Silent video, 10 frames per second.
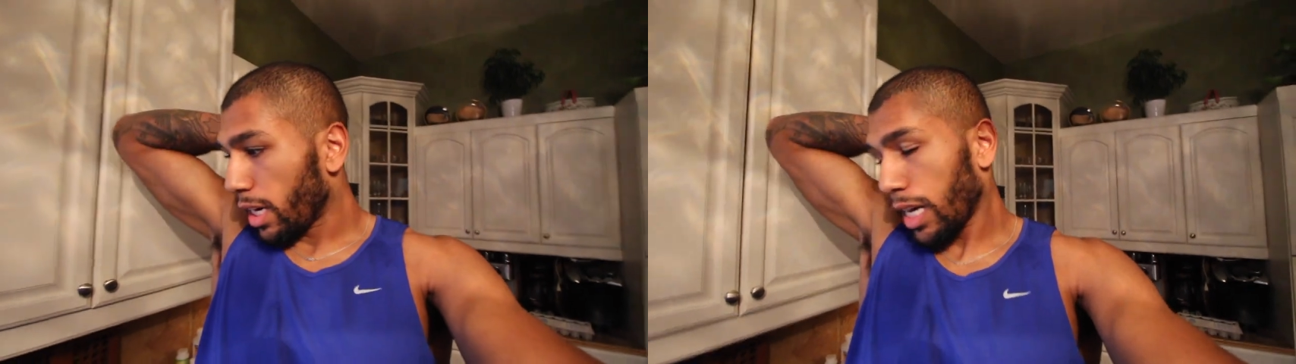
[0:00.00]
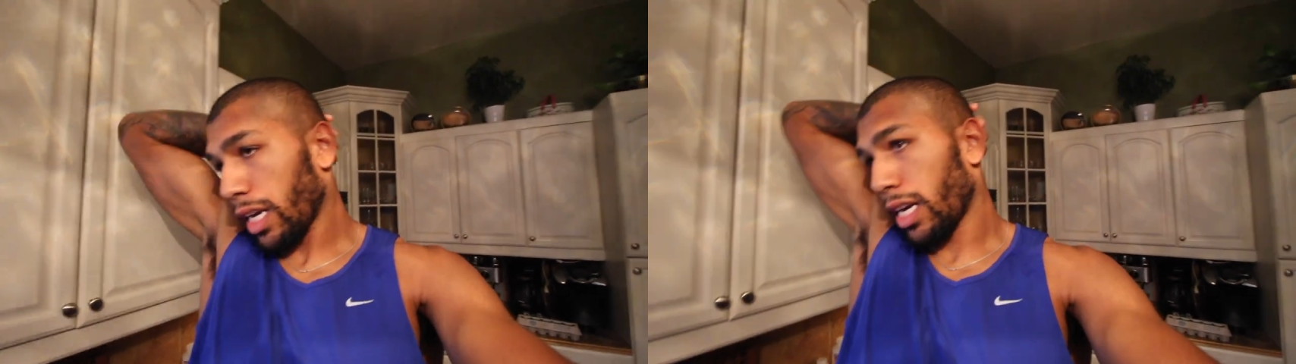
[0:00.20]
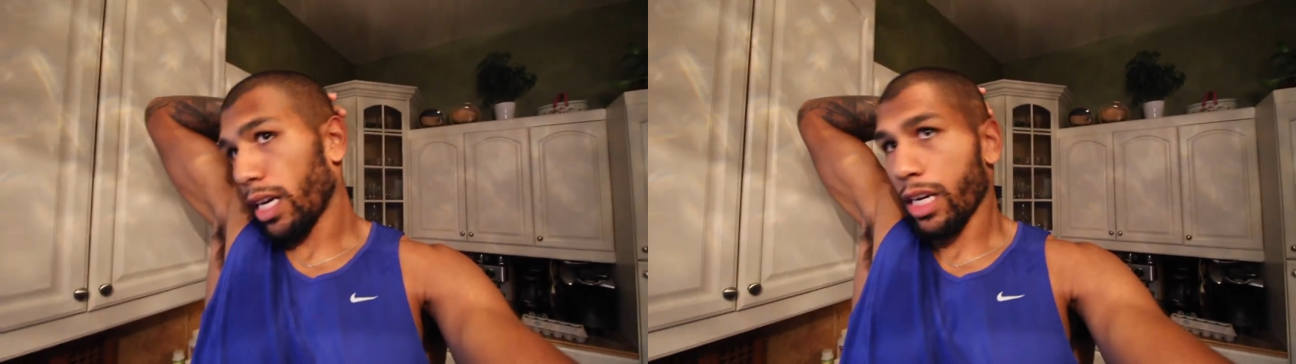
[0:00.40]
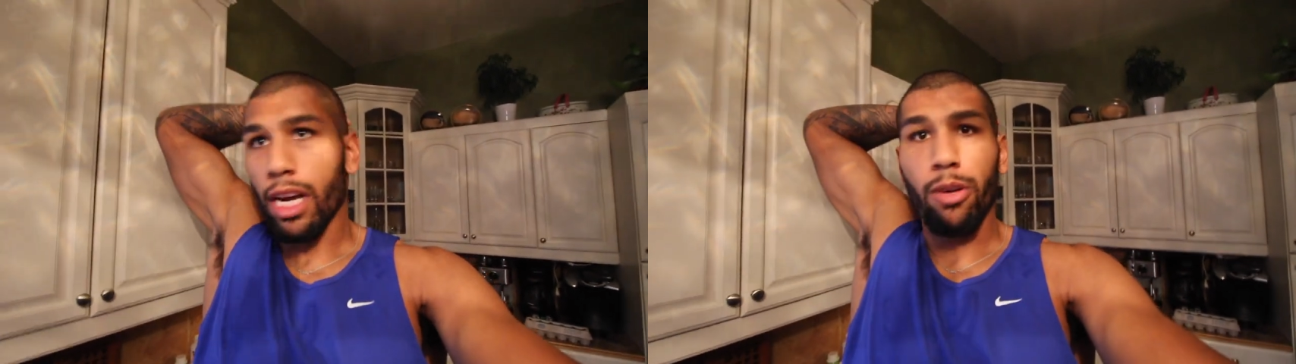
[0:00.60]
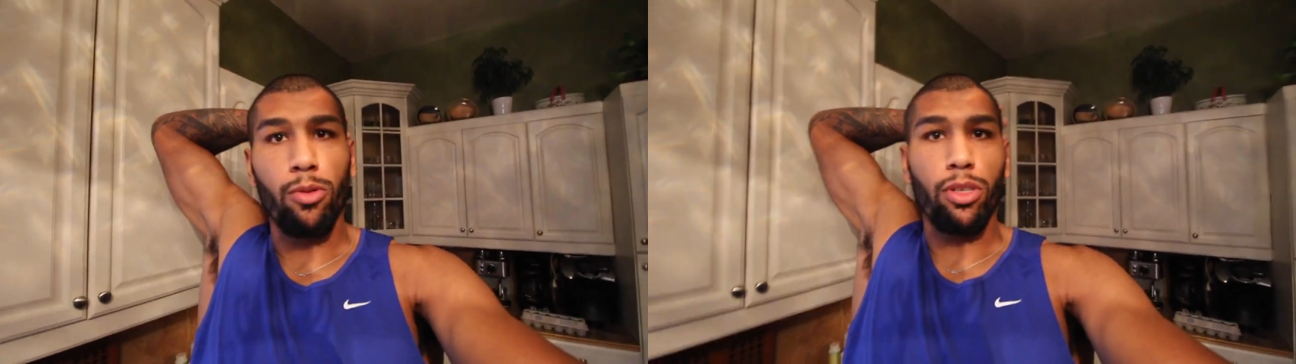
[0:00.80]
and
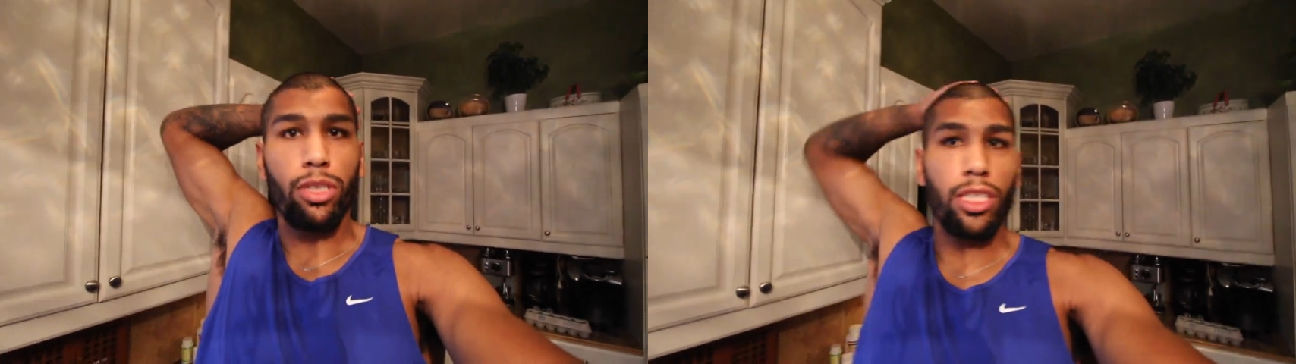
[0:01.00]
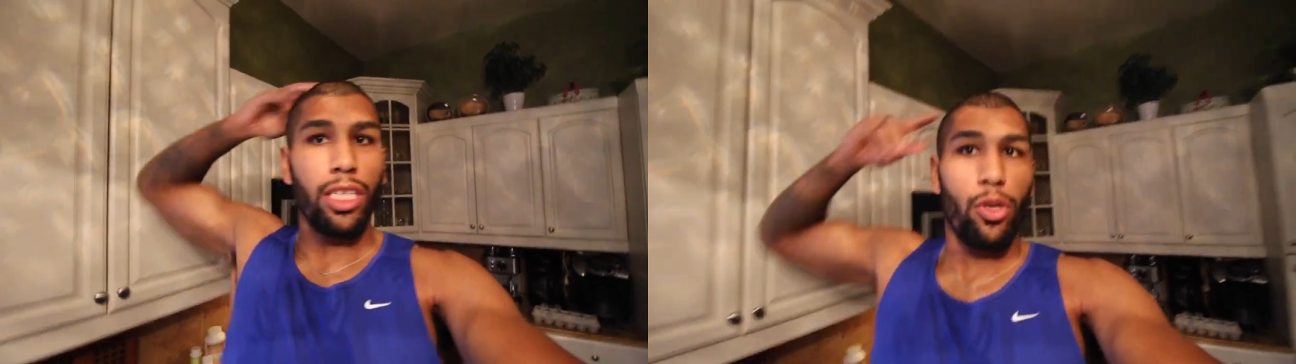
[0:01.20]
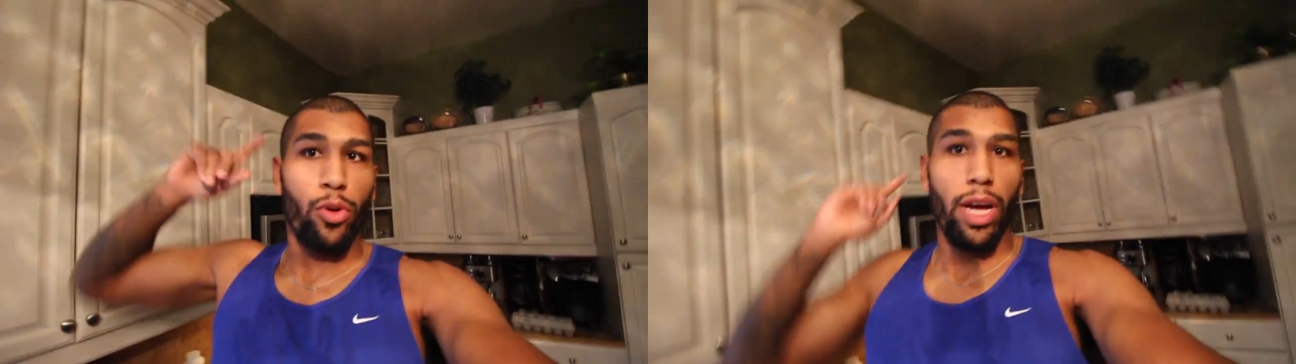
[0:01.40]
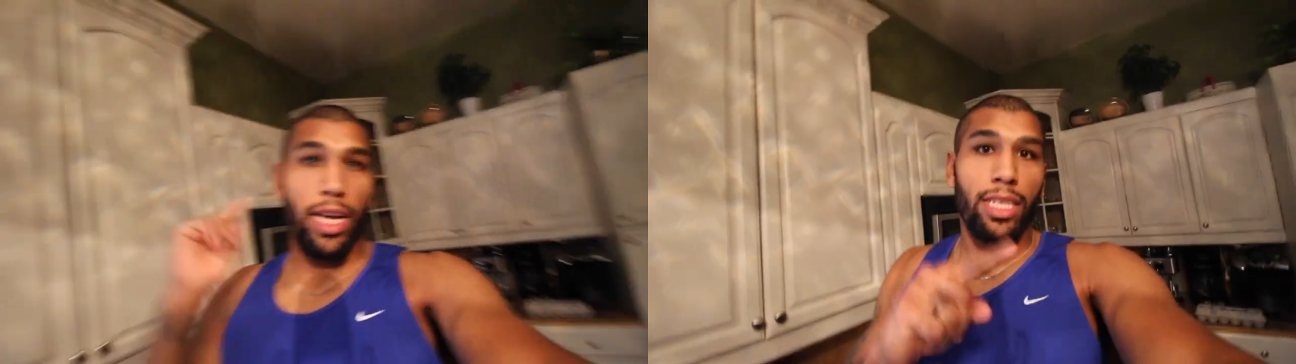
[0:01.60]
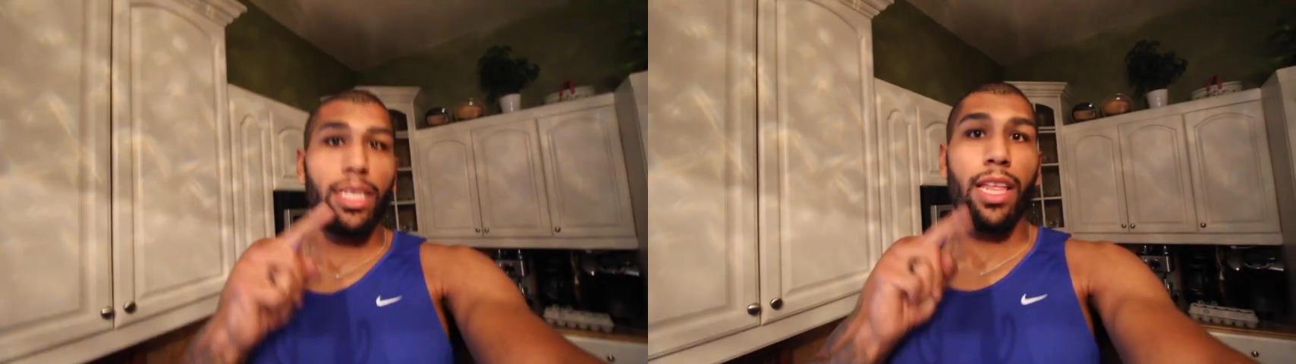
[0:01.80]
I will see you
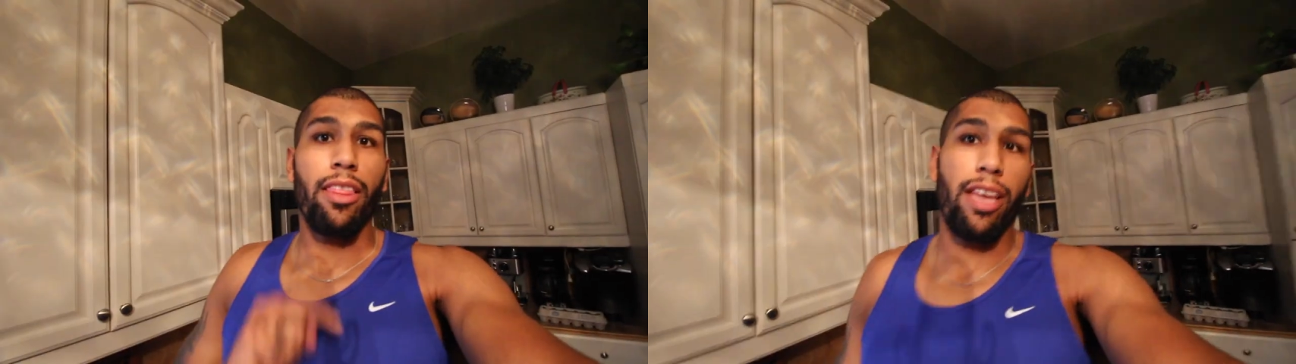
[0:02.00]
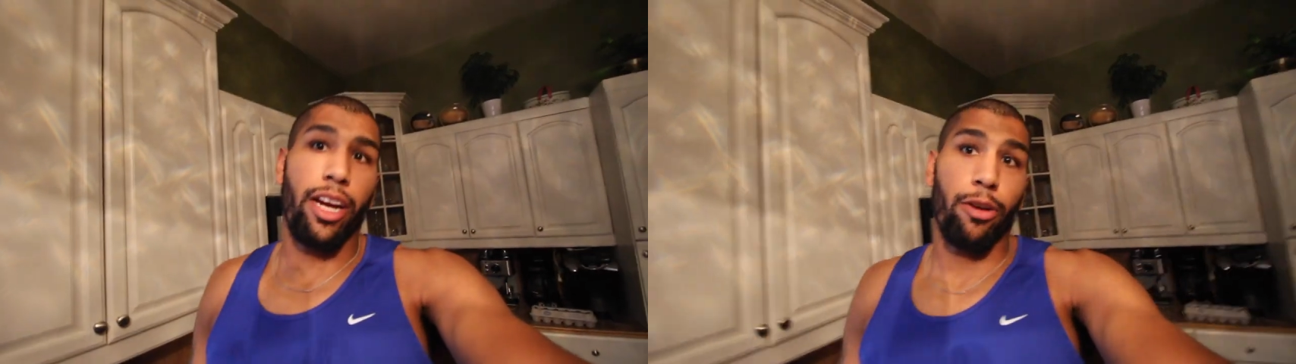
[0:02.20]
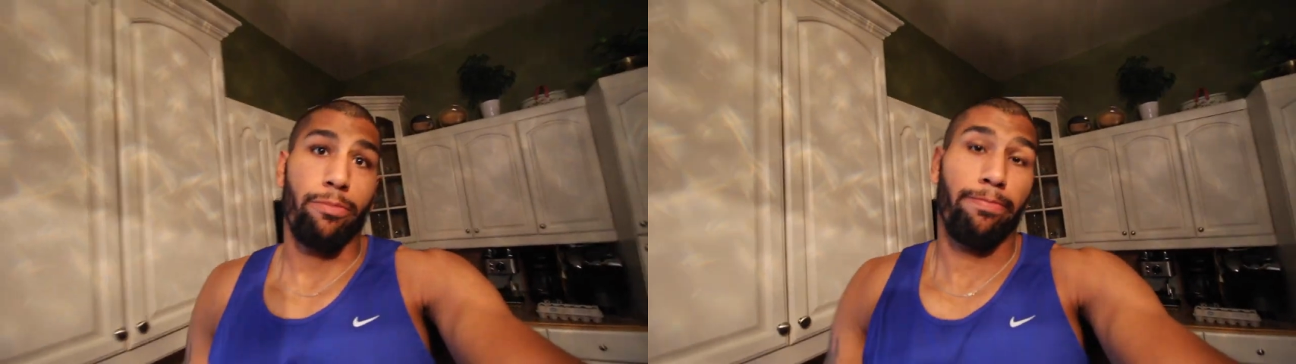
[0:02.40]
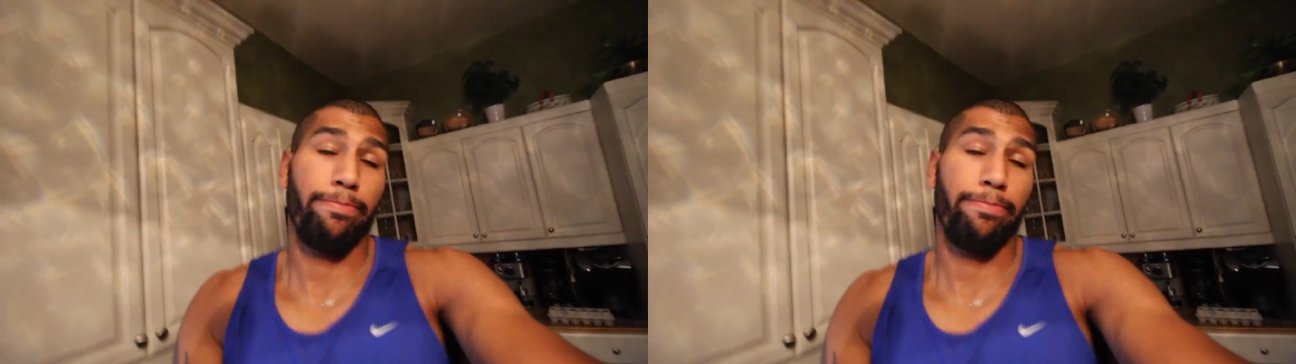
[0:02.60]
guys there.